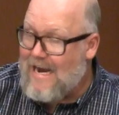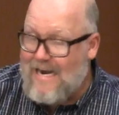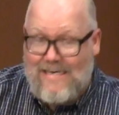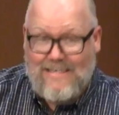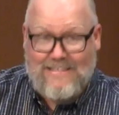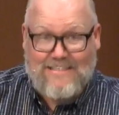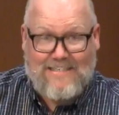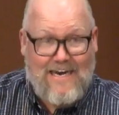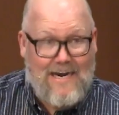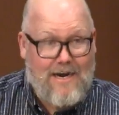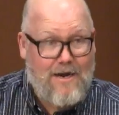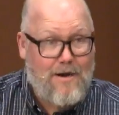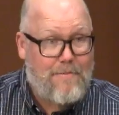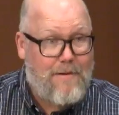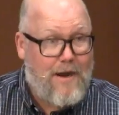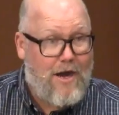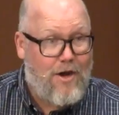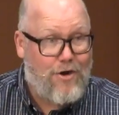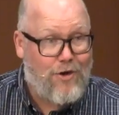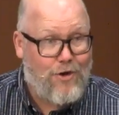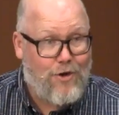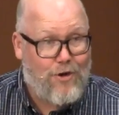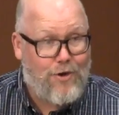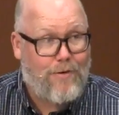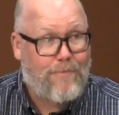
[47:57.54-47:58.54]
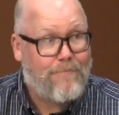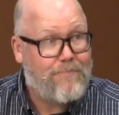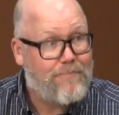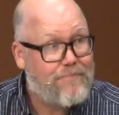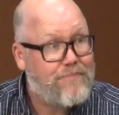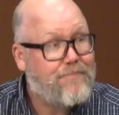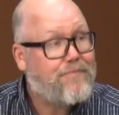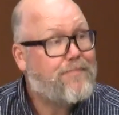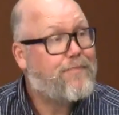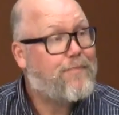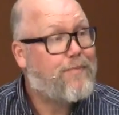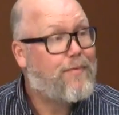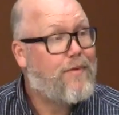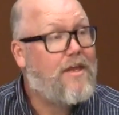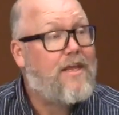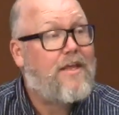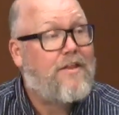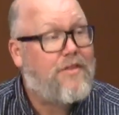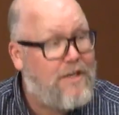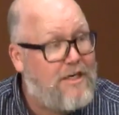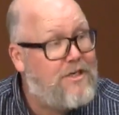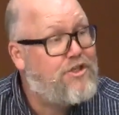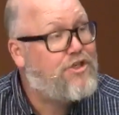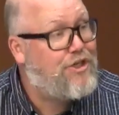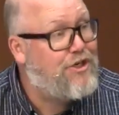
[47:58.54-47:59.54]
he's saying it about who?
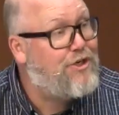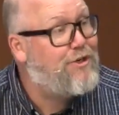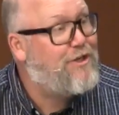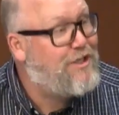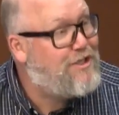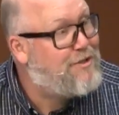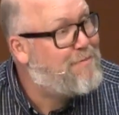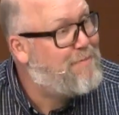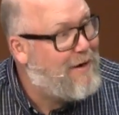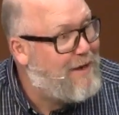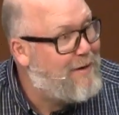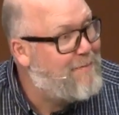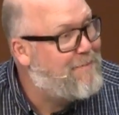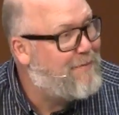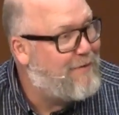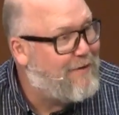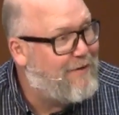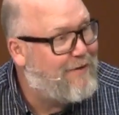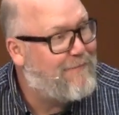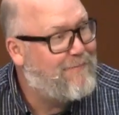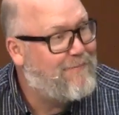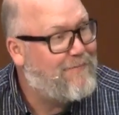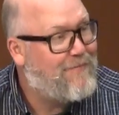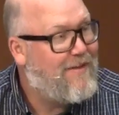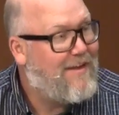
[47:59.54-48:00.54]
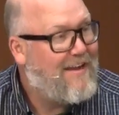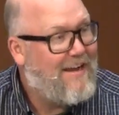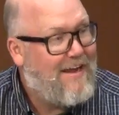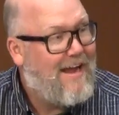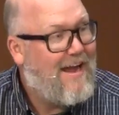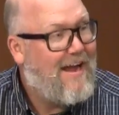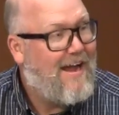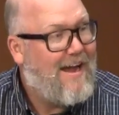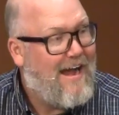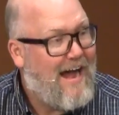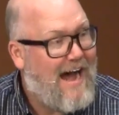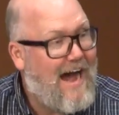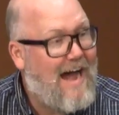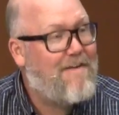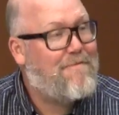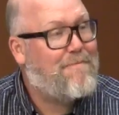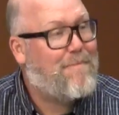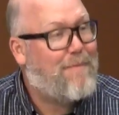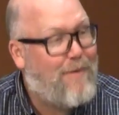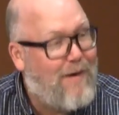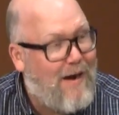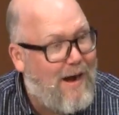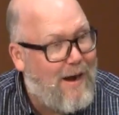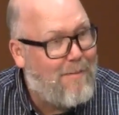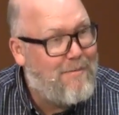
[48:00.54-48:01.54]
The Jewish people. I've
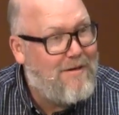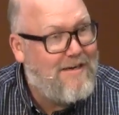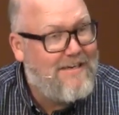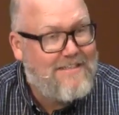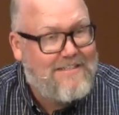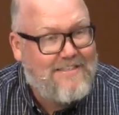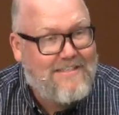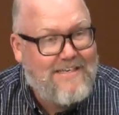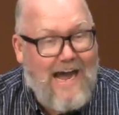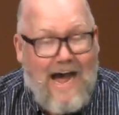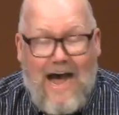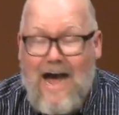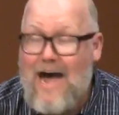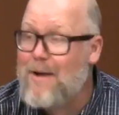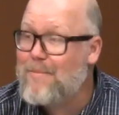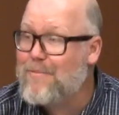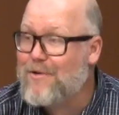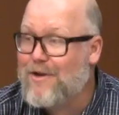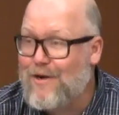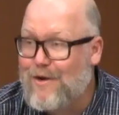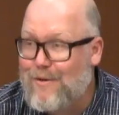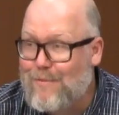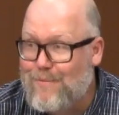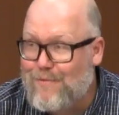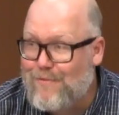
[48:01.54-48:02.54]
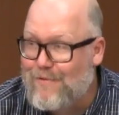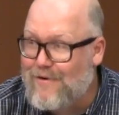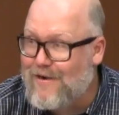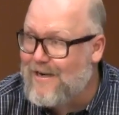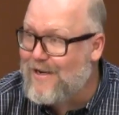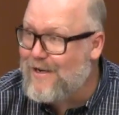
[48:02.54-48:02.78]
promised I'm going to bring